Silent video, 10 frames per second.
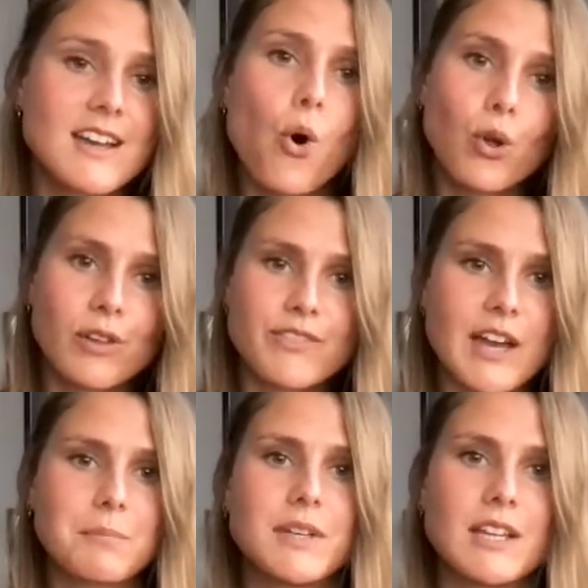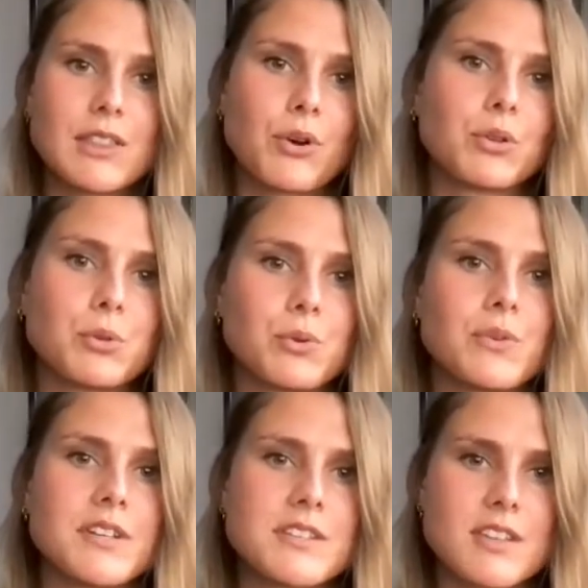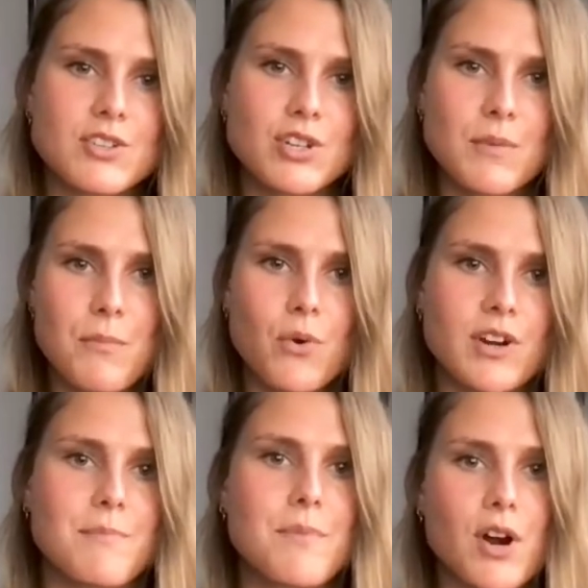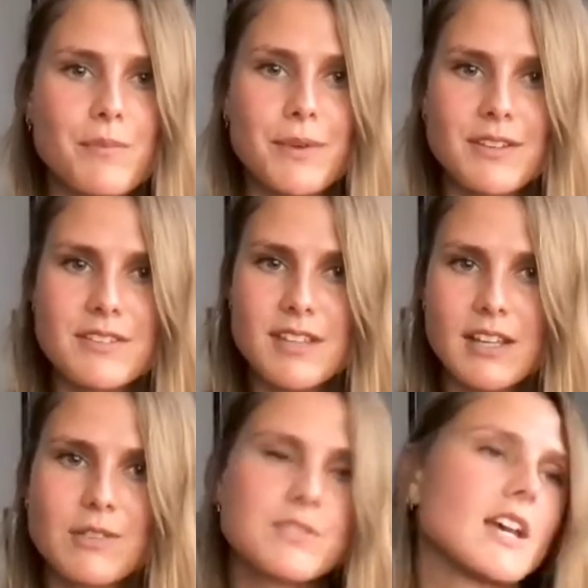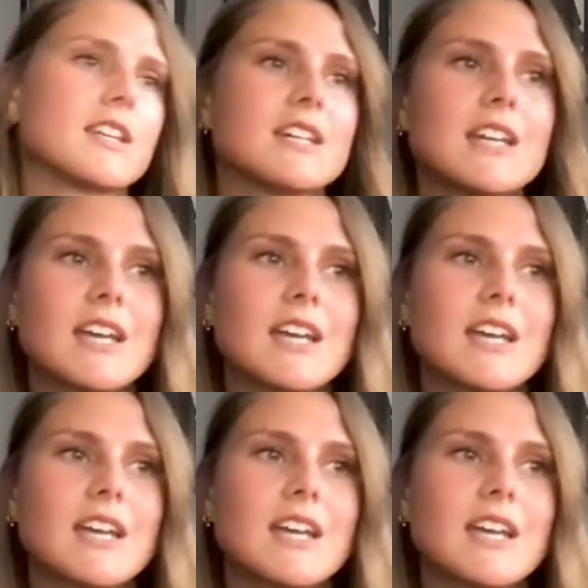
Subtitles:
All of that being thought through is such an important part because, like you said,